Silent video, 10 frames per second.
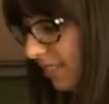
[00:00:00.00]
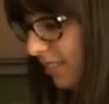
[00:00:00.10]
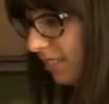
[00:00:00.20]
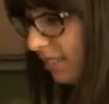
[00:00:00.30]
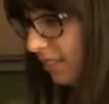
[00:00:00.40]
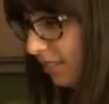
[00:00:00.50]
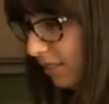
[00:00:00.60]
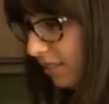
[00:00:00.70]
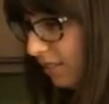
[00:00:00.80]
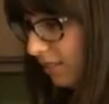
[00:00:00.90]

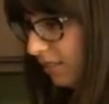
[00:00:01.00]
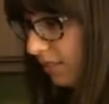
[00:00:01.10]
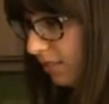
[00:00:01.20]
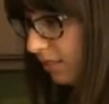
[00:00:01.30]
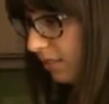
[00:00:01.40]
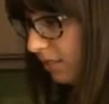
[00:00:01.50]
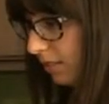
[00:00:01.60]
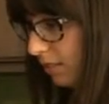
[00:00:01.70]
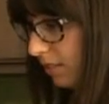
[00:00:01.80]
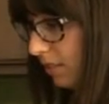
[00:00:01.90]

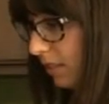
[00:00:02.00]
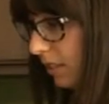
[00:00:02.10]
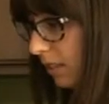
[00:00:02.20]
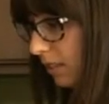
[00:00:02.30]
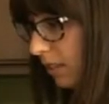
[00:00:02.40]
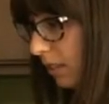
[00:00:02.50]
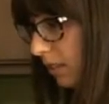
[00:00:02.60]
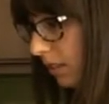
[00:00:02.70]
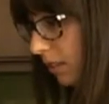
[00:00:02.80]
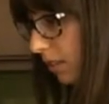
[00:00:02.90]

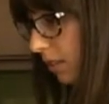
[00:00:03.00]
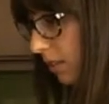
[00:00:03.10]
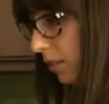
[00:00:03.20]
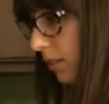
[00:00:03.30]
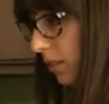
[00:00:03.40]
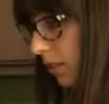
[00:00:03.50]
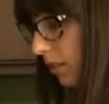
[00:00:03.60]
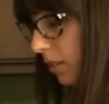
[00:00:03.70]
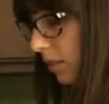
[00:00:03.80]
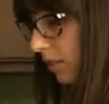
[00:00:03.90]
No one is speaking in this clip.